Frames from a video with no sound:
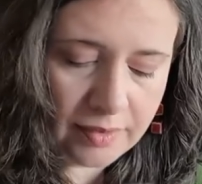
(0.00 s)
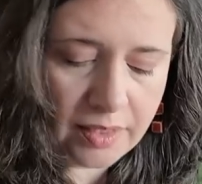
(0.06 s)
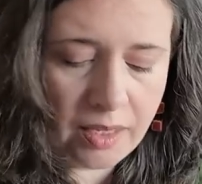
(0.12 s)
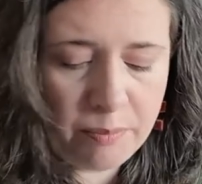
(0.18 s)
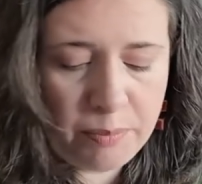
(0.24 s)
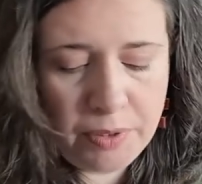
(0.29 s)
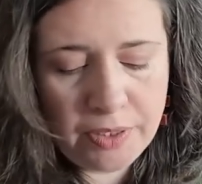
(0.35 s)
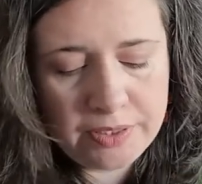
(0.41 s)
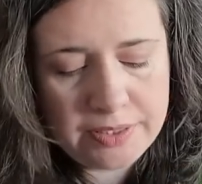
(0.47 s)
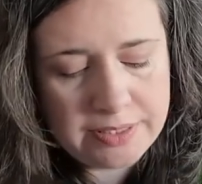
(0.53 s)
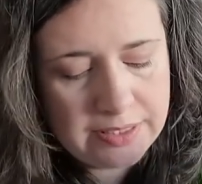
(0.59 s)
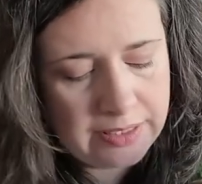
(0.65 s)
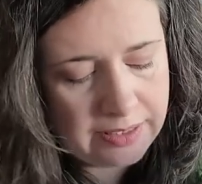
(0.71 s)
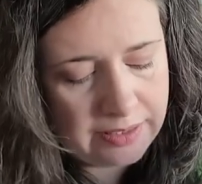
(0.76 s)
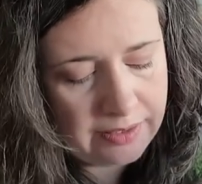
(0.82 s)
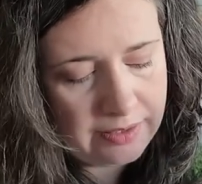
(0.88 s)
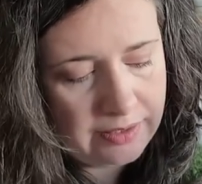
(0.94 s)
I
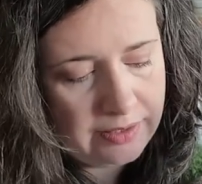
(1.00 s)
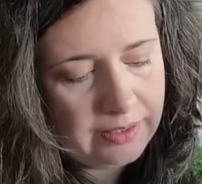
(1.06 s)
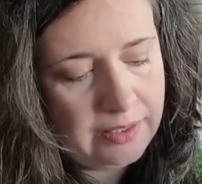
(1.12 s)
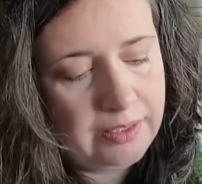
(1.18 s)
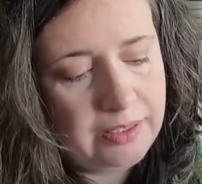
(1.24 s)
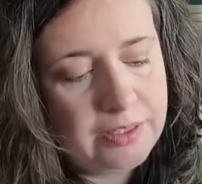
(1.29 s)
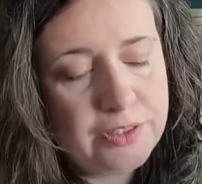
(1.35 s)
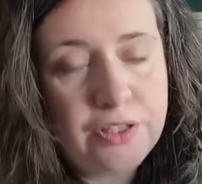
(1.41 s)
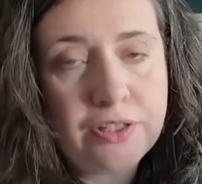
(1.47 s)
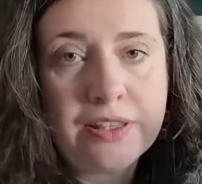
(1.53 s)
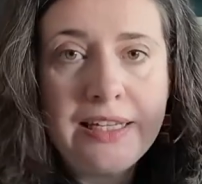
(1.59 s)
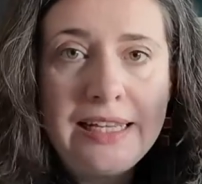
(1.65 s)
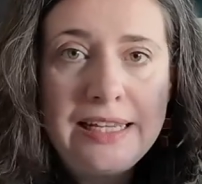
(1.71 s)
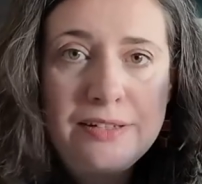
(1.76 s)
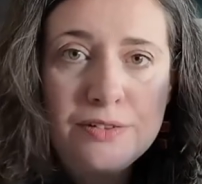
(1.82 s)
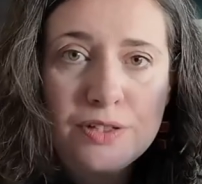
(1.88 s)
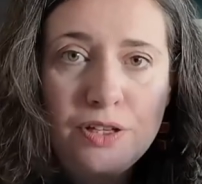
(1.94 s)
took the
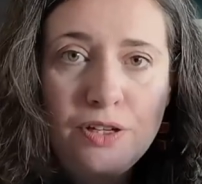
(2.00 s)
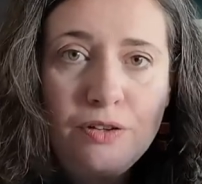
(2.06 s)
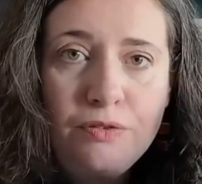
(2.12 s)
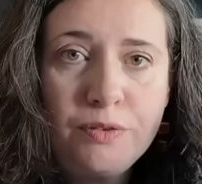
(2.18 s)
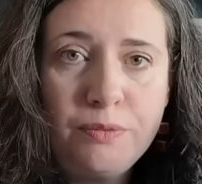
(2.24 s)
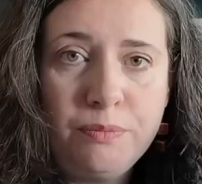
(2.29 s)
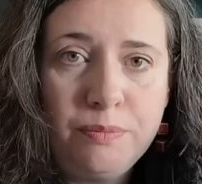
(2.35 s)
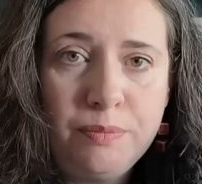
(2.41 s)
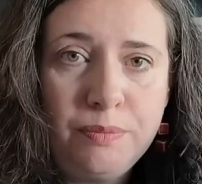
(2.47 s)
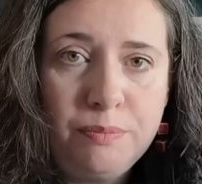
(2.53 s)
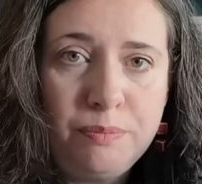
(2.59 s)
needles off and